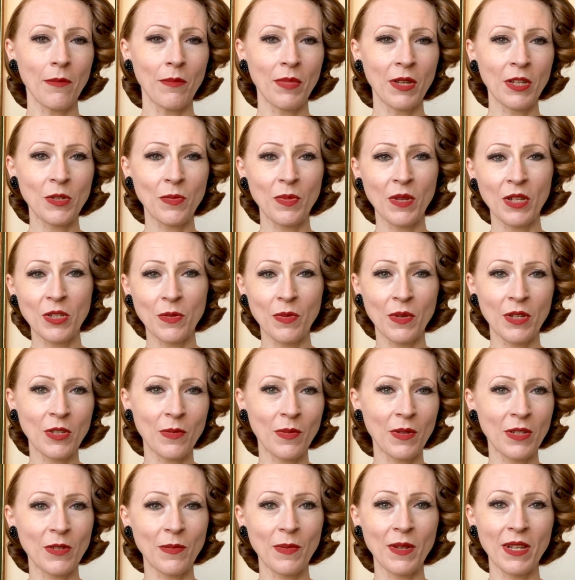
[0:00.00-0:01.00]
bitch bitch bitch
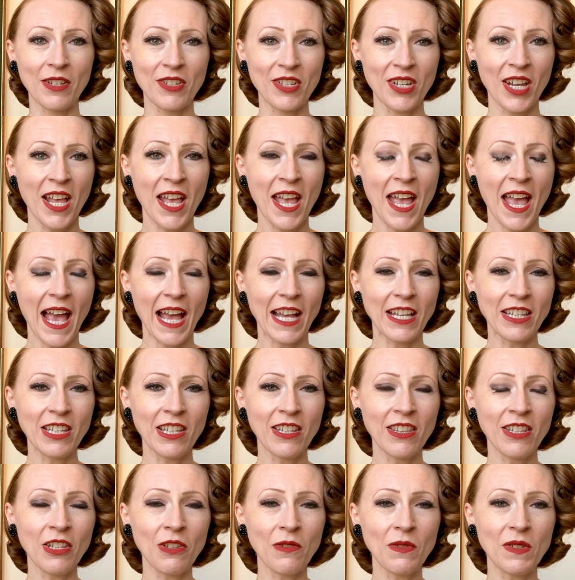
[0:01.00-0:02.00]
bitch bitch and
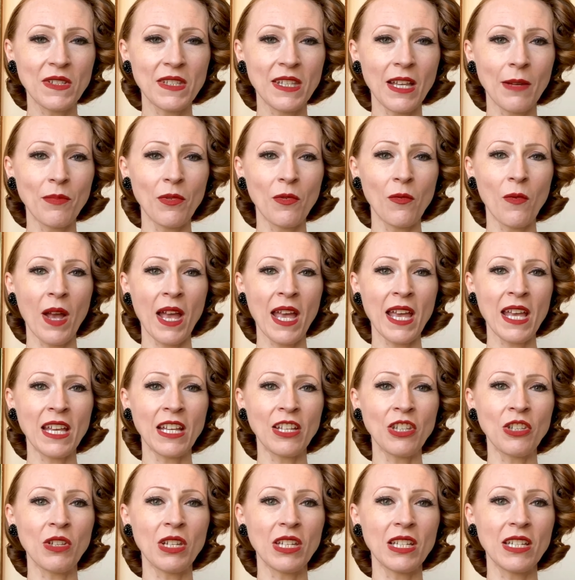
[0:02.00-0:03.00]
then you step away
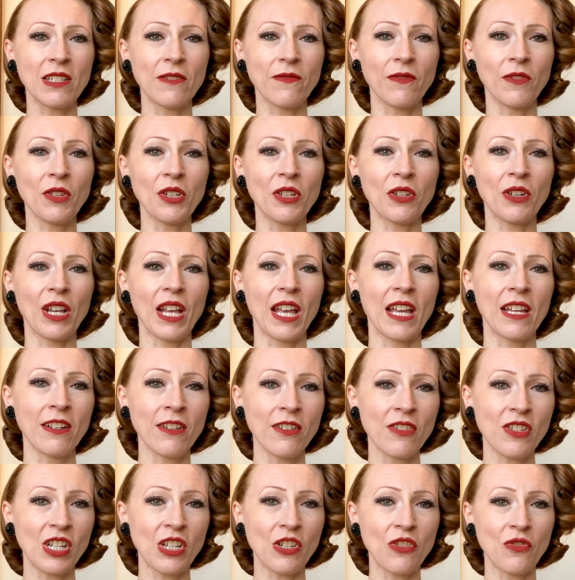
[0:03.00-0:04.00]
and you could just feel your
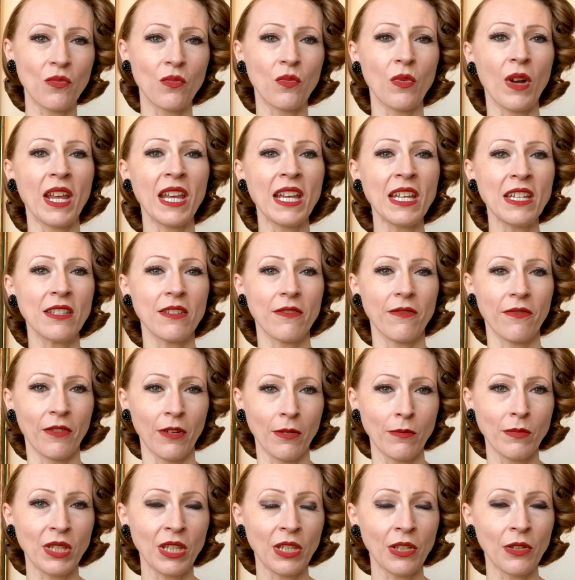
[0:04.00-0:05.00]
energy drained
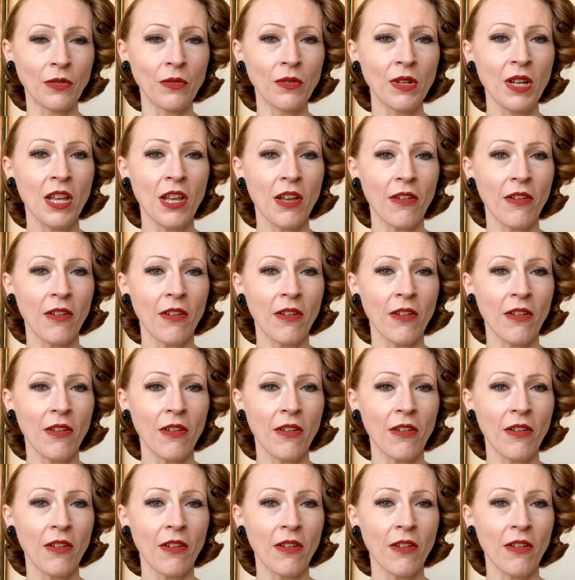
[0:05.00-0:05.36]
from you